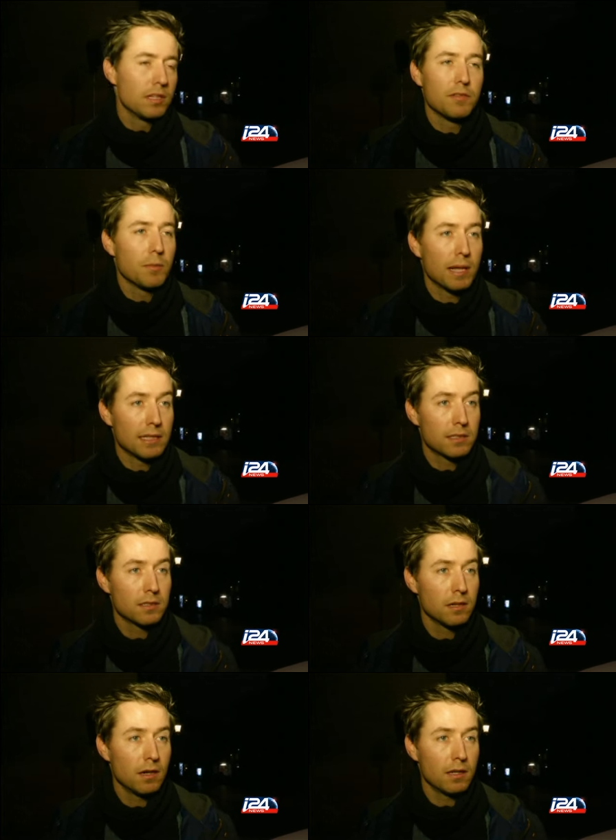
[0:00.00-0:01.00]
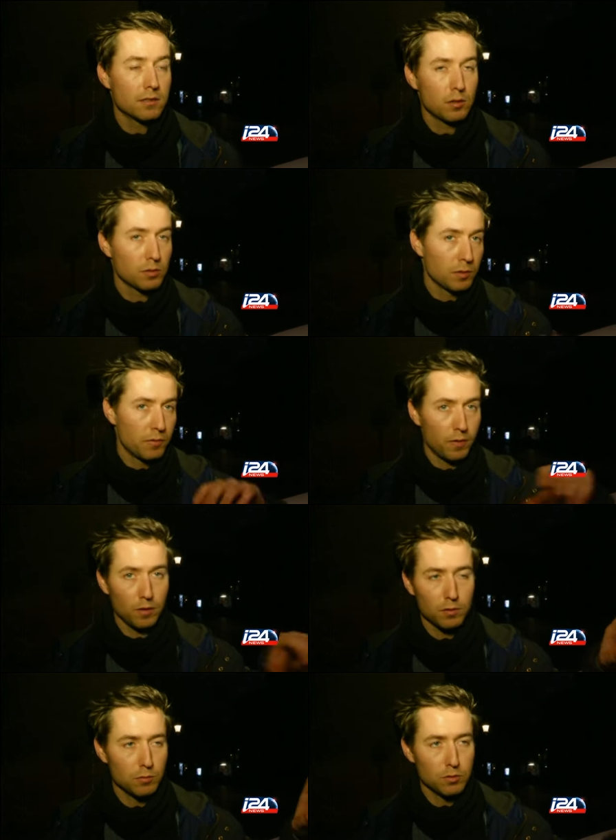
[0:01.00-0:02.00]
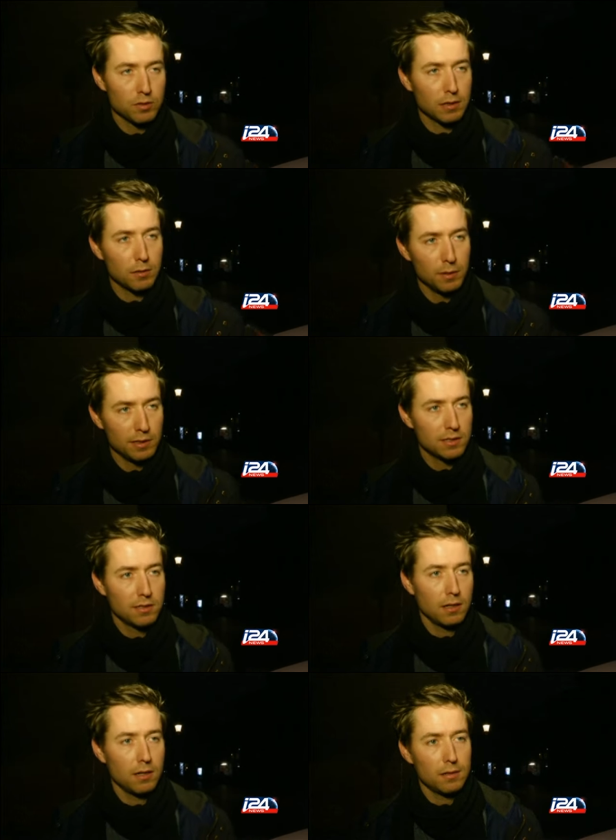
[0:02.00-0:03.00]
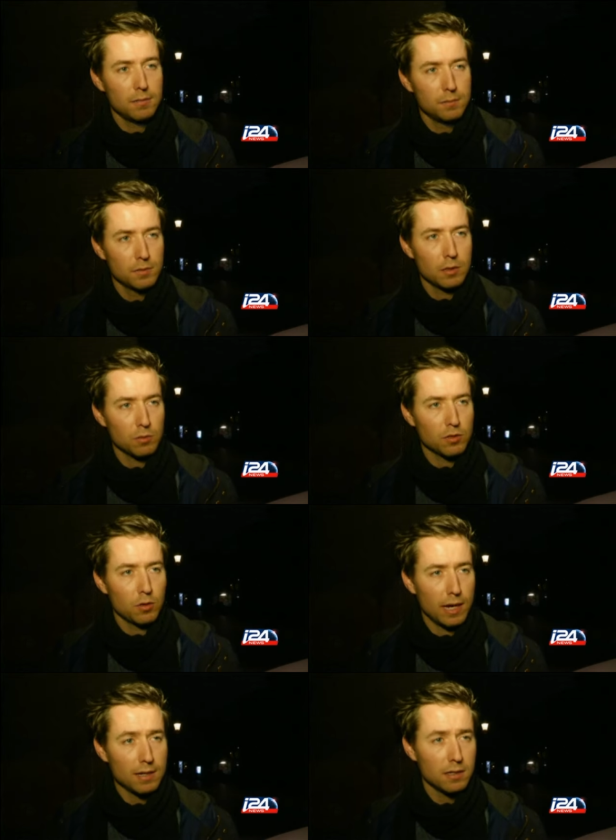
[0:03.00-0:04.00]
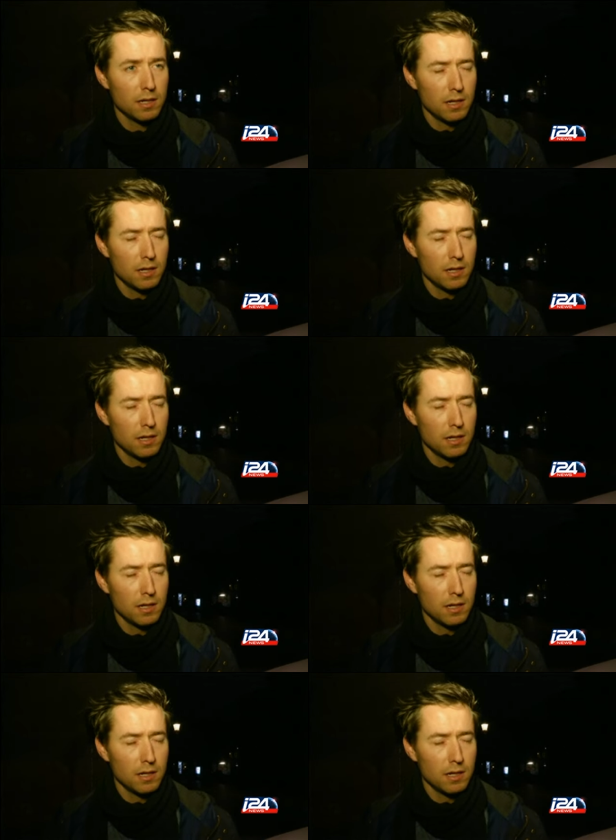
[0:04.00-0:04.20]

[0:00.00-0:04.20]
leave the place as long as we followed the rules that the police said was okay.